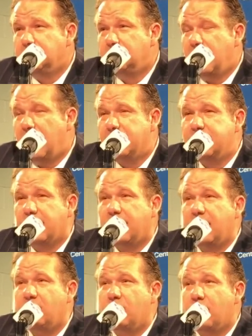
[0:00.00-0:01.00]
and I take
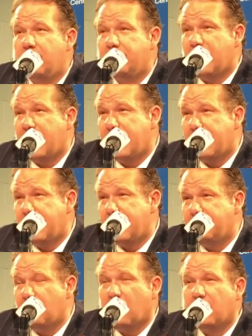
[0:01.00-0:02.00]
any one of them that I have,
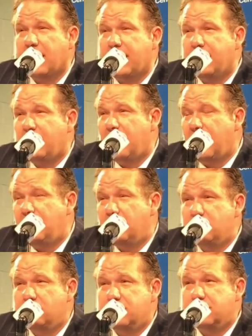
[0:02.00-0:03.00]
all eight eight
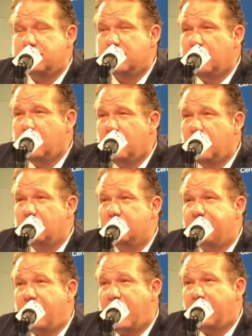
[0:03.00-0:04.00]
new ones, and those
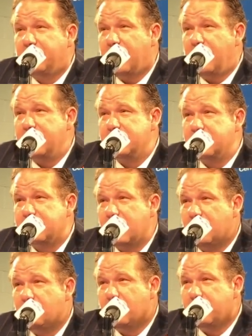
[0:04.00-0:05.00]
five guys that
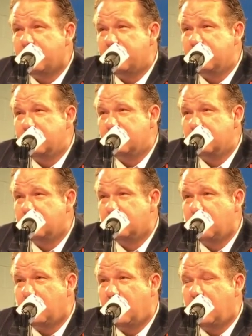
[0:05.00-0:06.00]
stayed with us.
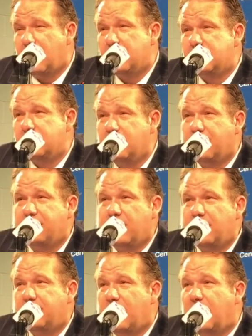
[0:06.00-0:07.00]
And that's the
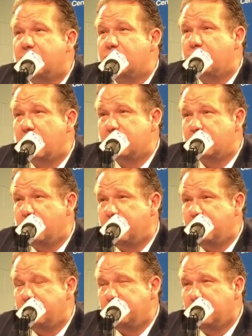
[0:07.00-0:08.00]
thing that I trust with
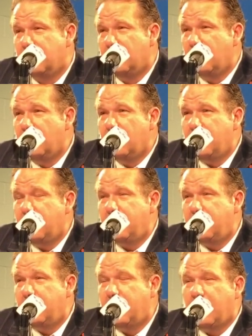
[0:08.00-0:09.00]
them.
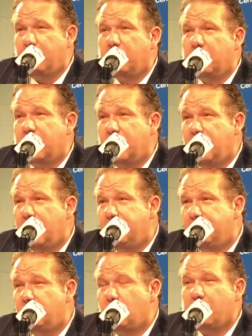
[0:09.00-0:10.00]
And I believe
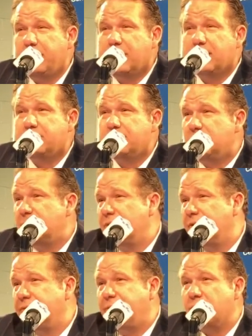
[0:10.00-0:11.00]
when we get to
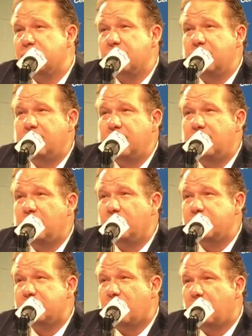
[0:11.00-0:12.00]
the first of the year and we
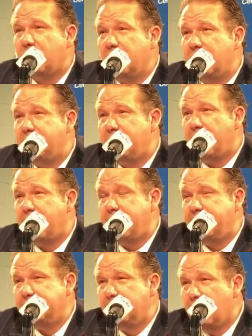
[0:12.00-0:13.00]
start our league play,
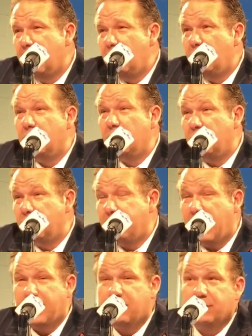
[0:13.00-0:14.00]
we're going to look
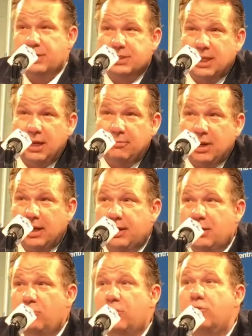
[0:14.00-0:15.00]
back on this game right
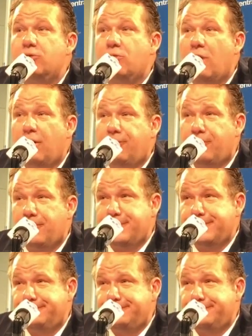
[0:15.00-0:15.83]
here. We're going to draw from